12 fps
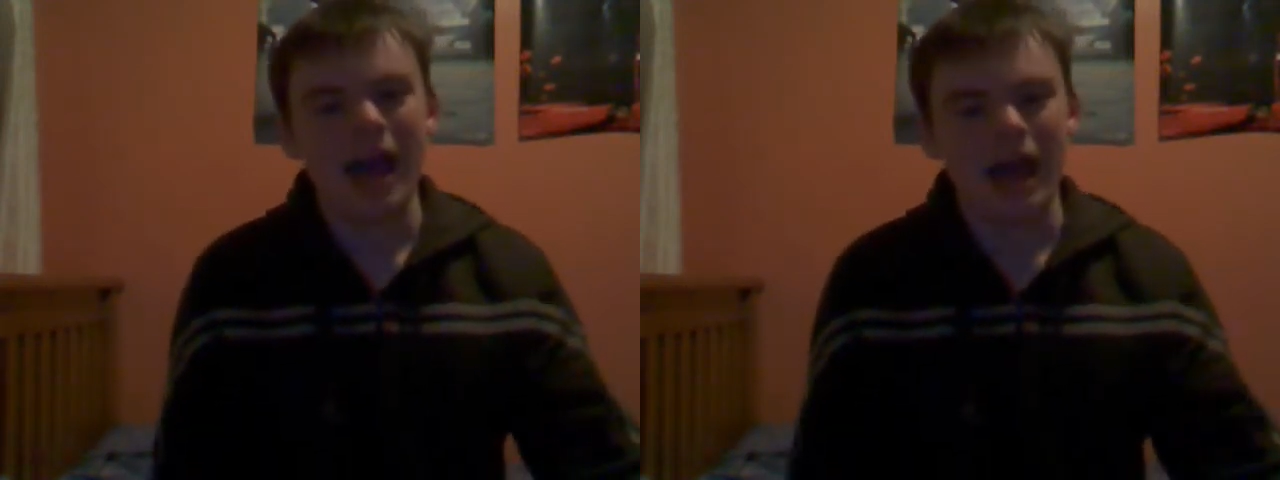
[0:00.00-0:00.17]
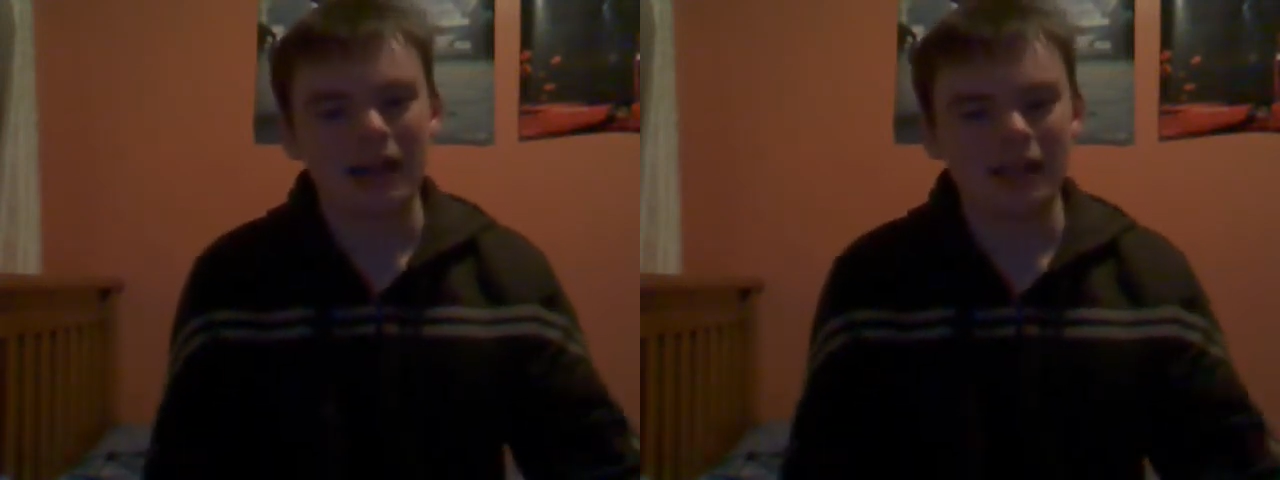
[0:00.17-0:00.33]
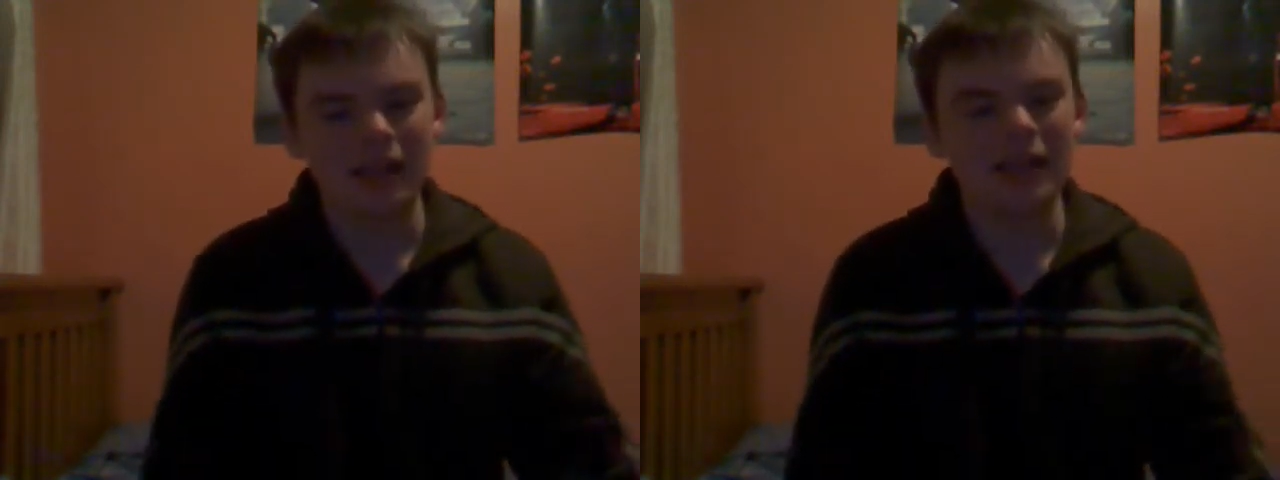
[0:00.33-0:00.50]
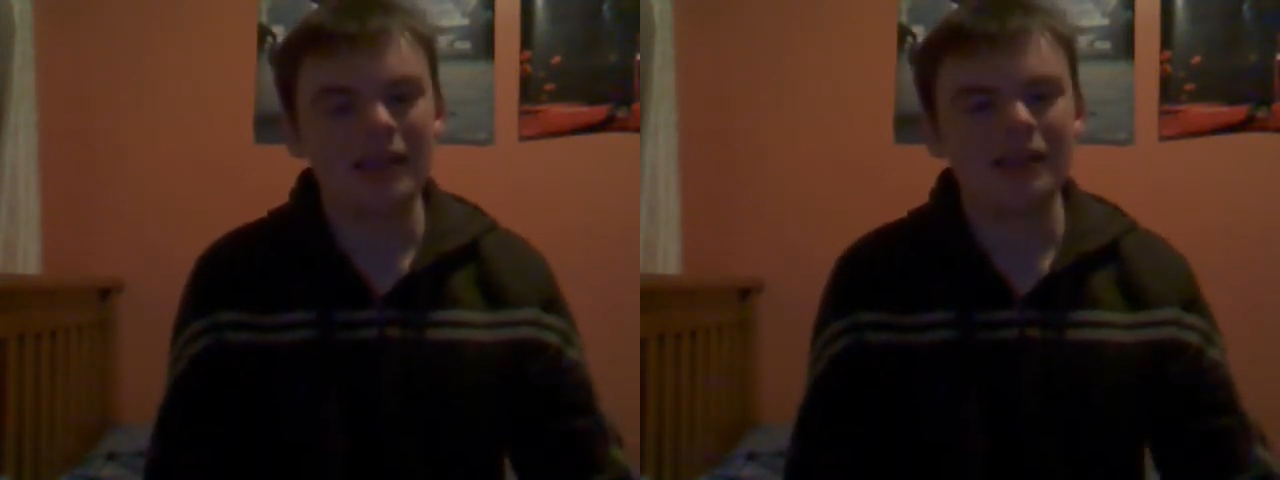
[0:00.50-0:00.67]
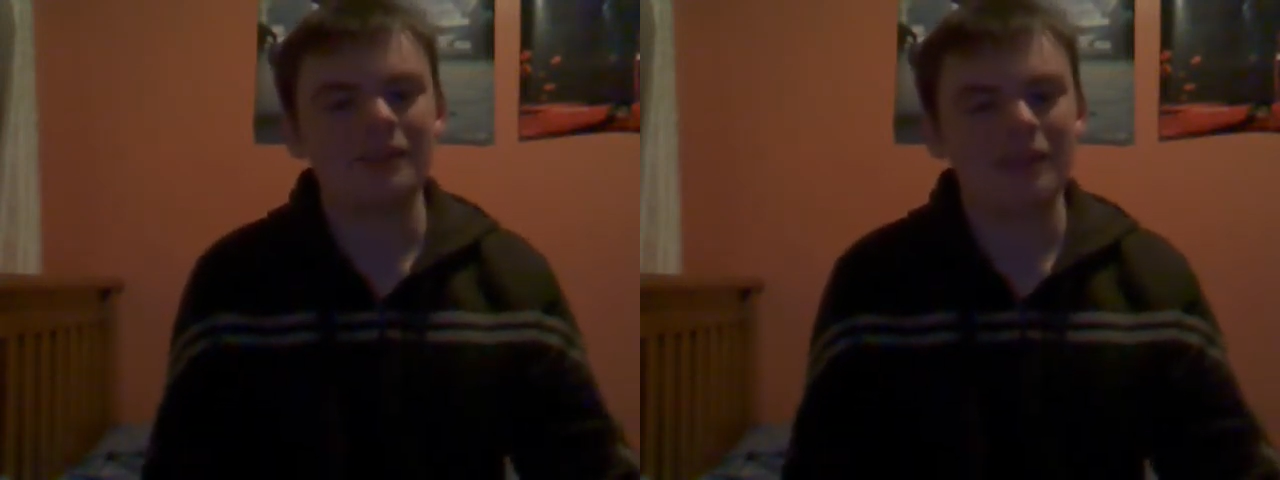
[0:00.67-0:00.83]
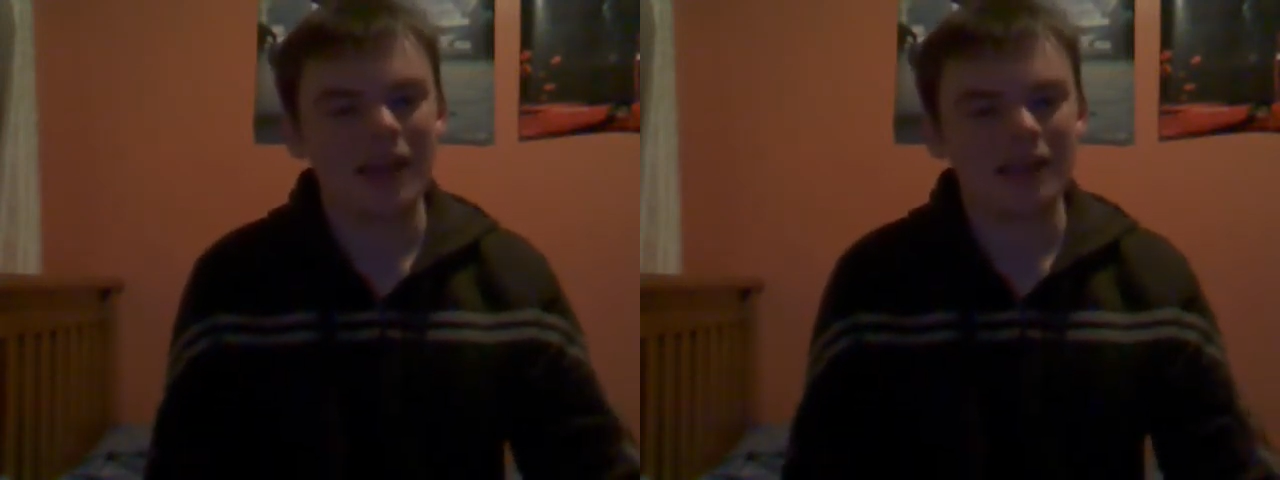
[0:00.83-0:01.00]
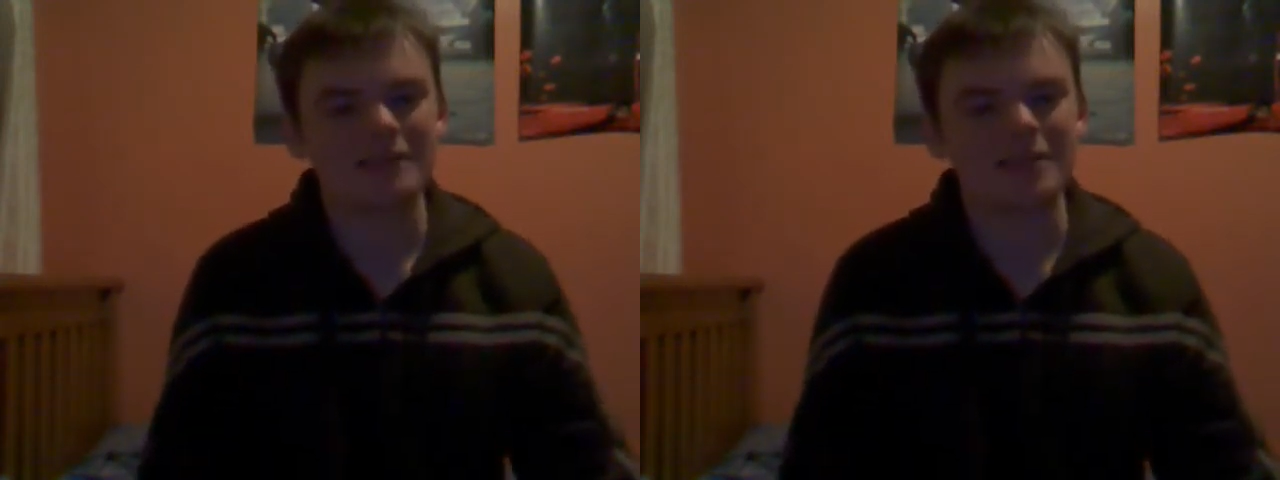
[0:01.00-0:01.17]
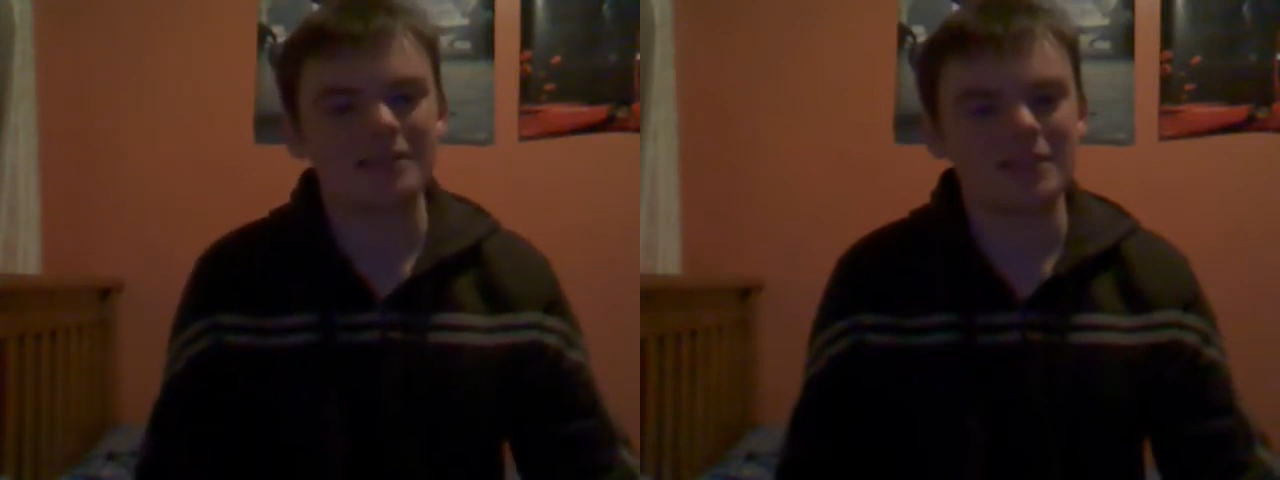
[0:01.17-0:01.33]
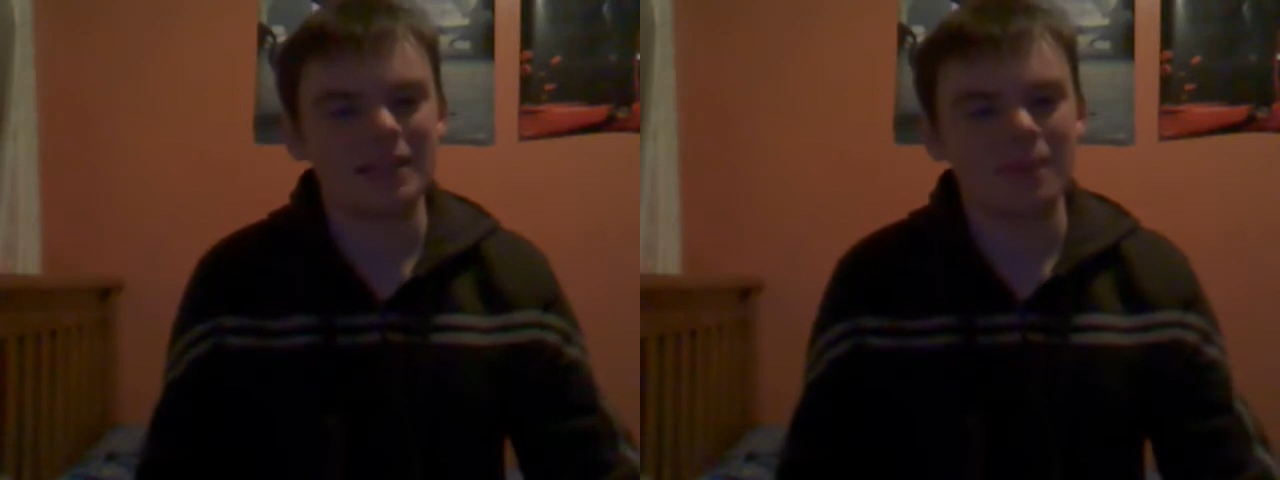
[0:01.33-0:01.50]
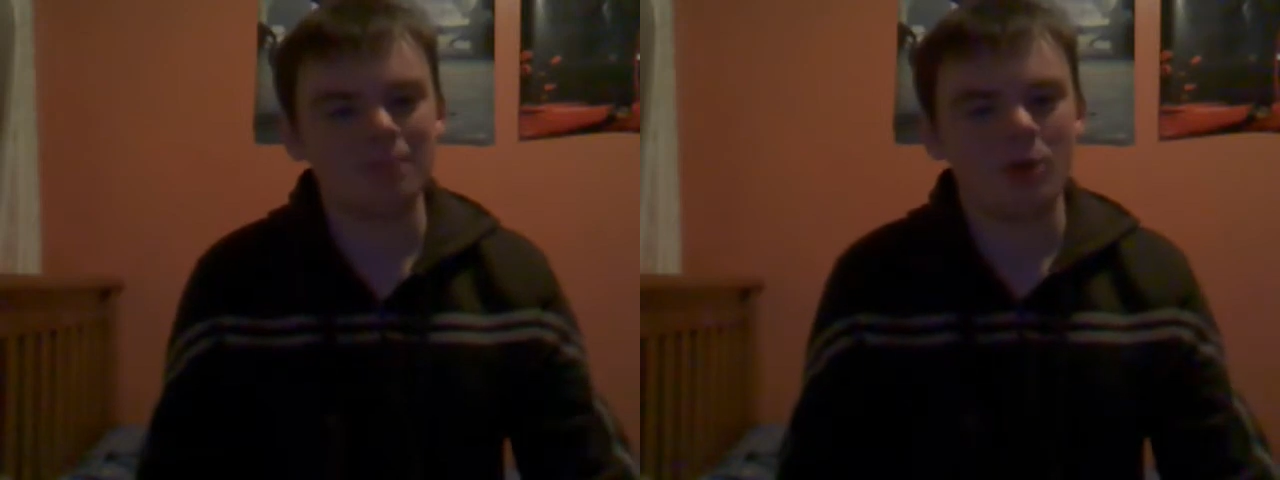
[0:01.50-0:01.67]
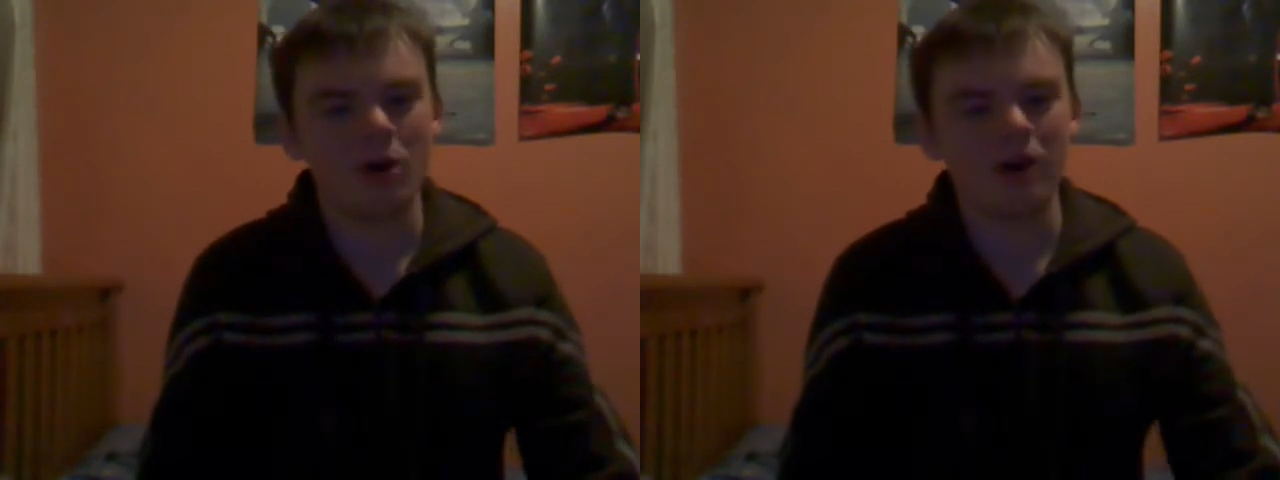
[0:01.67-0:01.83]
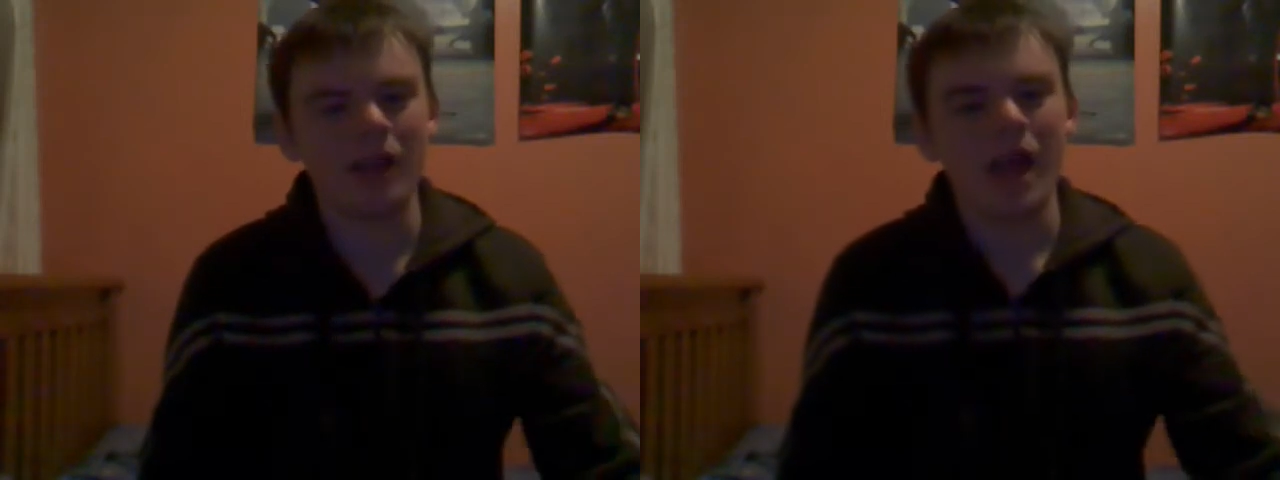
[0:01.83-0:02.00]
and he says to CM
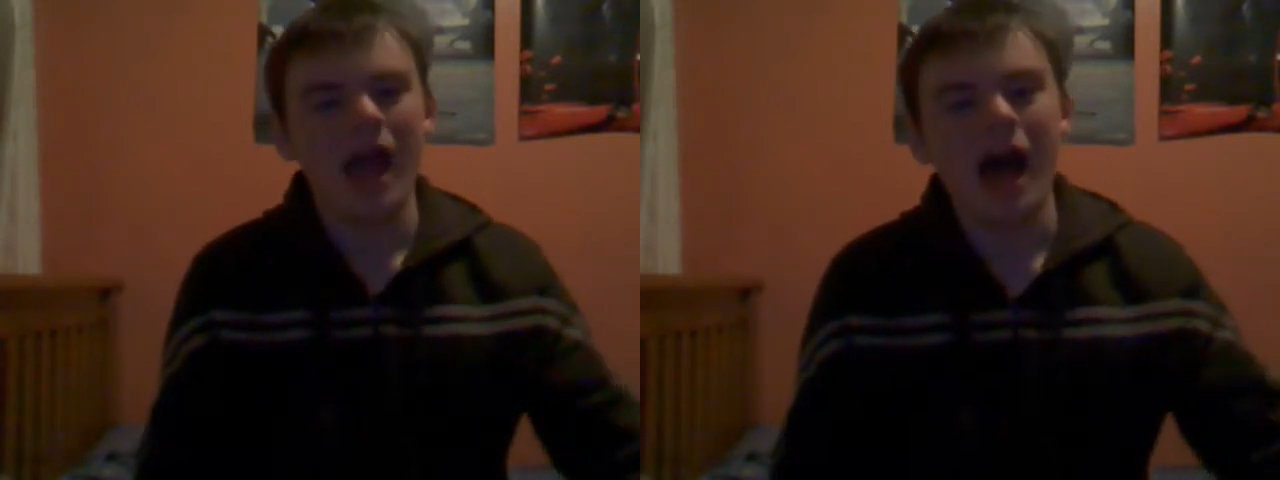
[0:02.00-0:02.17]
Punk,